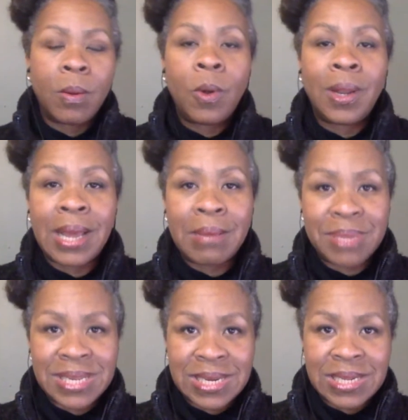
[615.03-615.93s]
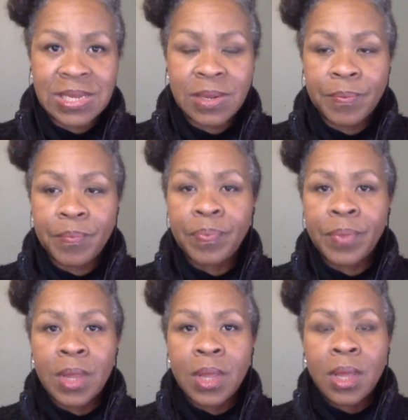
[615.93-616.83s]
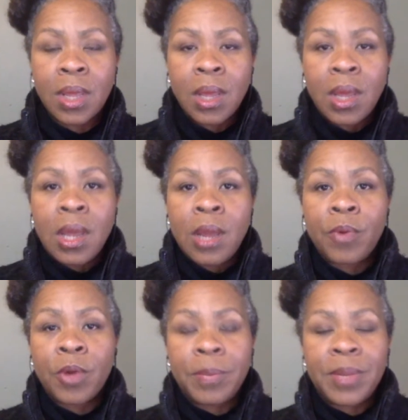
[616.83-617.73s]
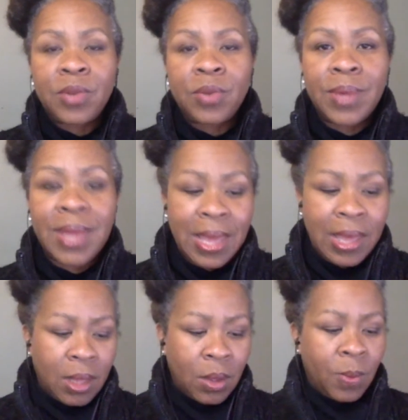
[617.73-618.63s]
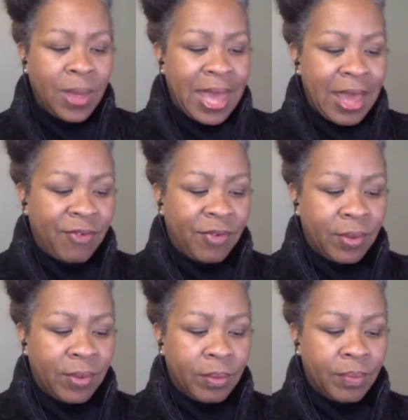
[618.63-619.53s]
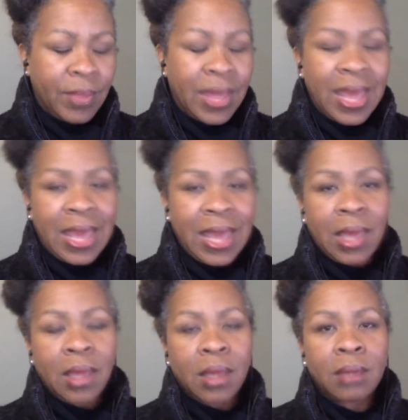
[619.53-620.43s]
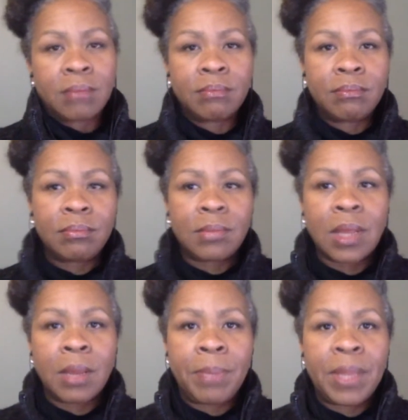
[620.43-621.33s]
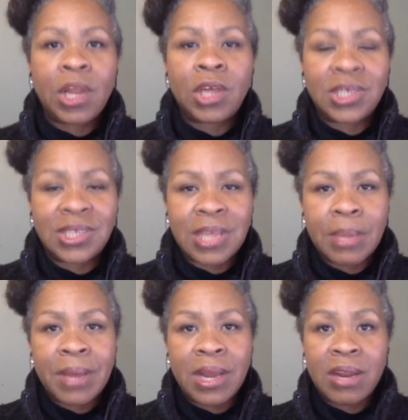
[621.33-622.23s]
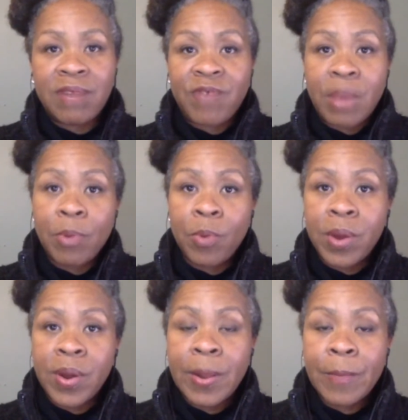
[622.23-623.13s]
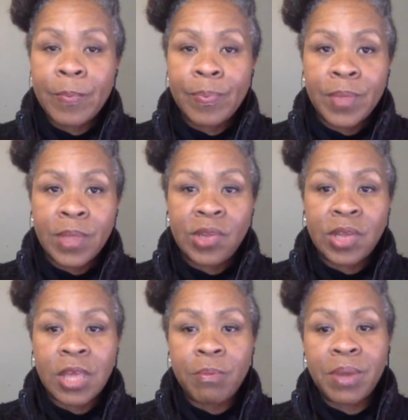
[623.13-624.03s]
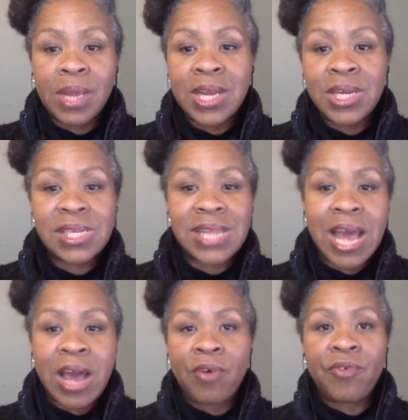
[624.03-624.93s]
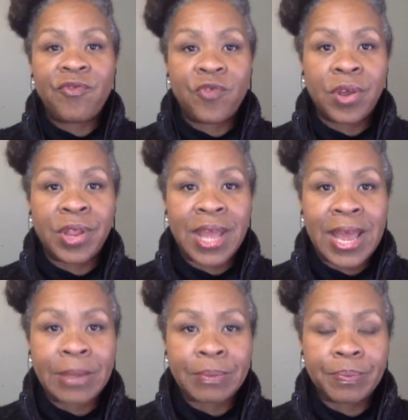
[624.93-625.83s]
online business. And we're going to be doing we have a big launch that's coming out in February. So keep your ears out for that.